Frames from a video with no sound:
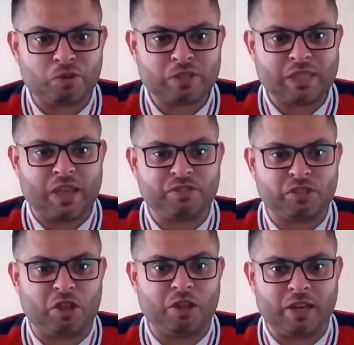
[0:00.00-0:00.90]
safe
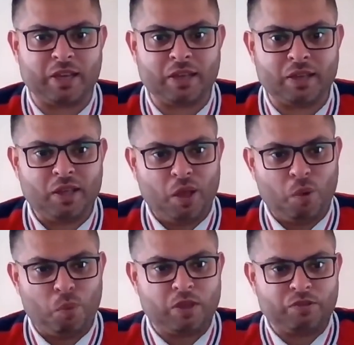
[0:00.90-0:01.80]
cycling,
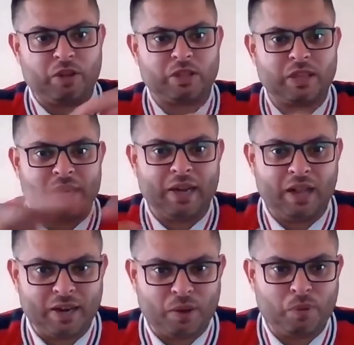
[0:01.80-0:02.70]
where you've got the canal
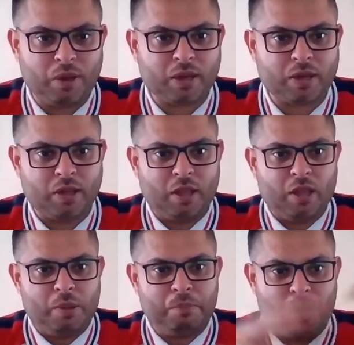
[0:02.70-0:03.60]
network,
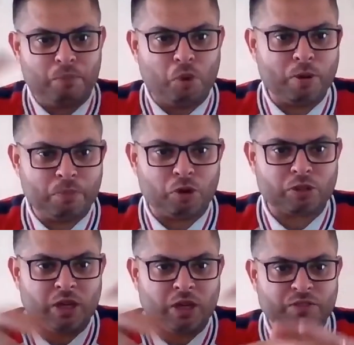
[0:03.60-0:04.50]
but more
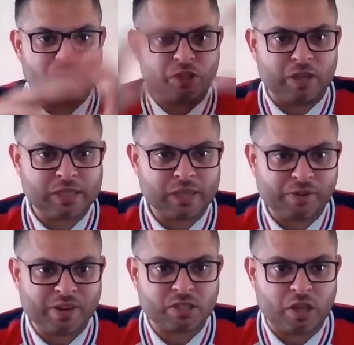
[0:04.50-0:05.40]
importantly, obviously, you've got
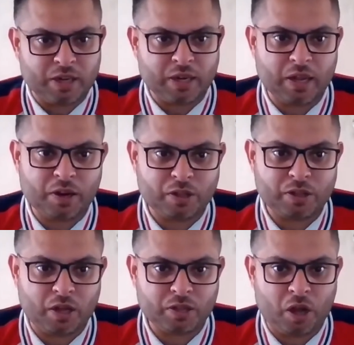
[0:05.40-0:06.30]
segregated cycling lane on
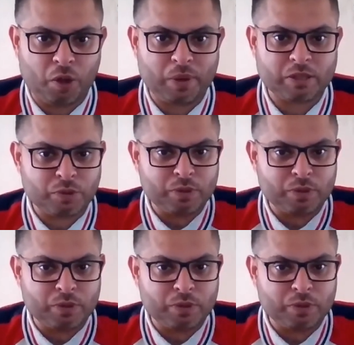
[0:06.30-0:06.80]
the highway too,